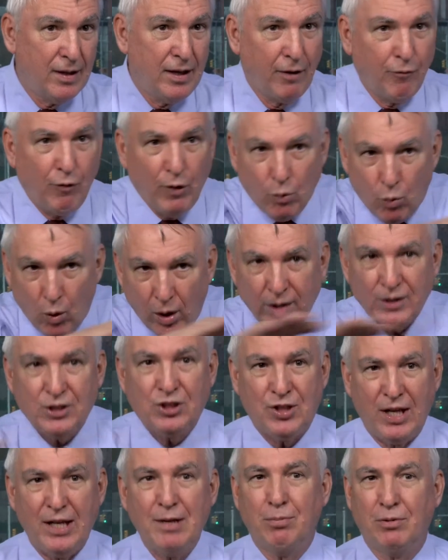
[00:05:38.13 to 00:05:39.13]
If we want a
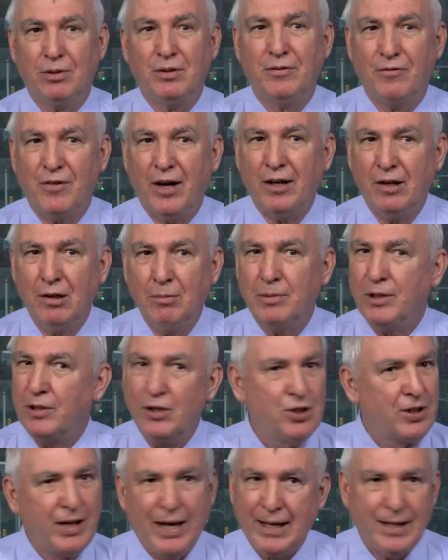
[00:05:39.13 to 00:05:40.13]
stable environment,
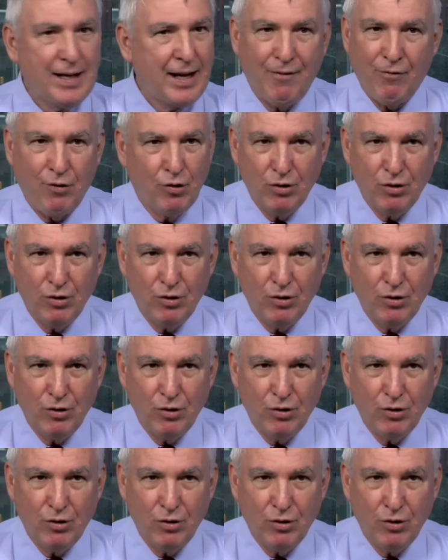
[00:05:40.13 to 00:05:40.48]
you can't have